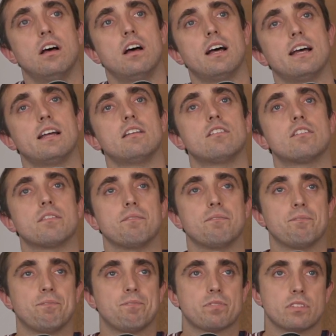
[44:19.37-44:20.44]
And
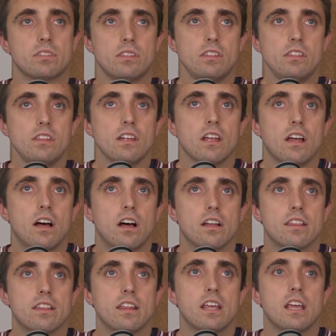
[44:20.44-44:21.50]
I
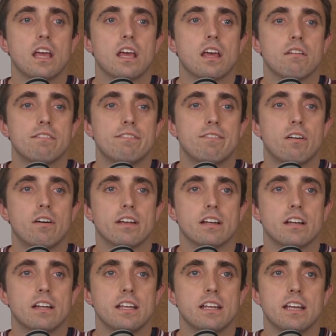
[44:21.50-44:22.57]
think
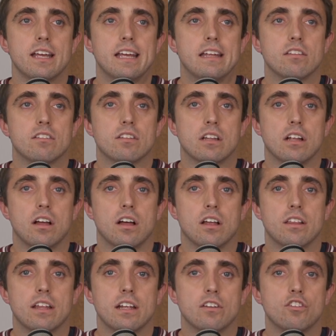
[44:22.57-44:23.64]
finally
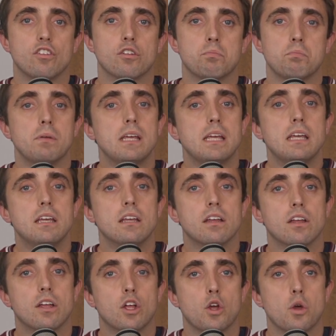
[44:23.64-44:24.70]
just be
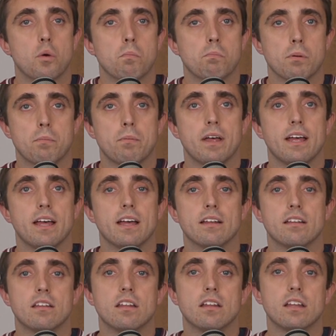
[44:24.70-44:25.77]

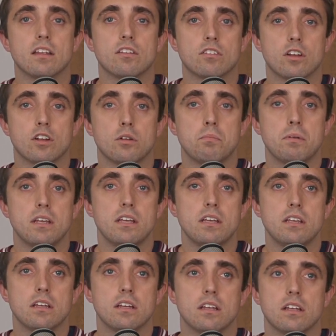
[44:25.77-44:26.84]
prepared that it's going
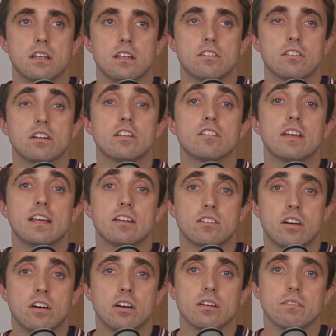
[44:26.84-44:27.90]
to take
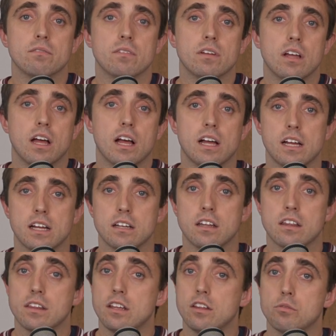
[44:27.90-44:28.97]
time and
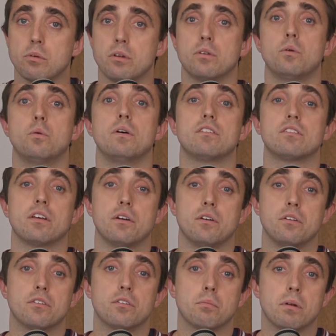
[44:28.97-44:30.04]
things won't always go
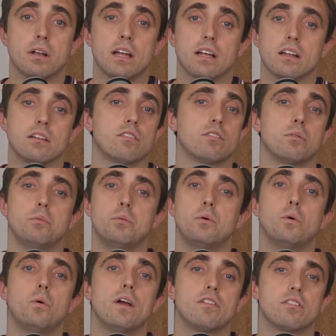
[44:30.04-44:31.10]
to plan. So
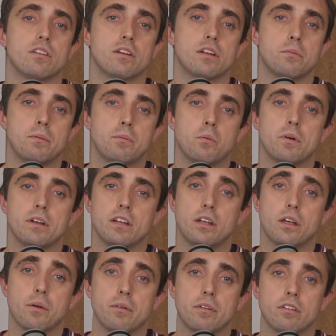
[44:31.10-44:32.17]
always say to people, when you're
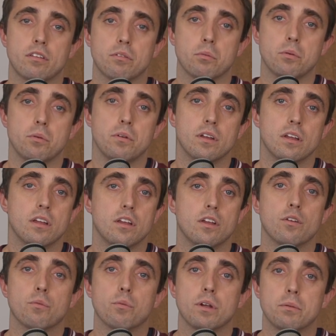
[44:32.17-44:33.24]
going through
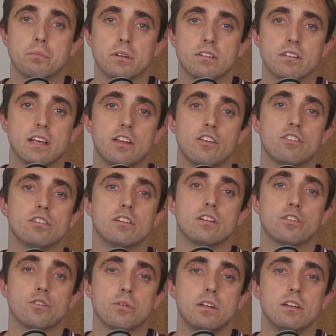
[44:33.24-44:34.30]
rehabilitation
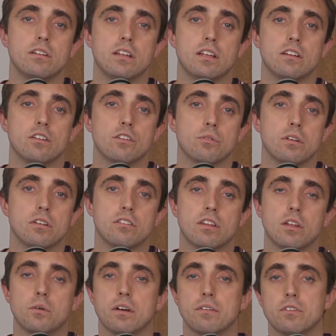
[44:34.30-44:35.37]
and treating injuries,
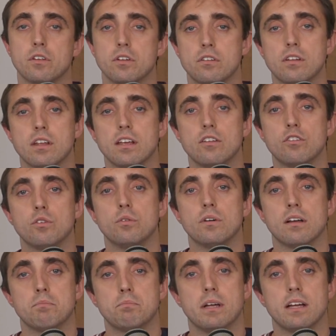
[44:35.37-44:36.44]
they'll have good days, you'll
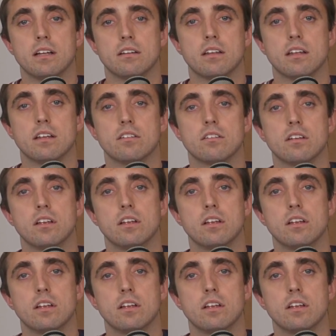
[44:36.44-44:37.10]
have bad days.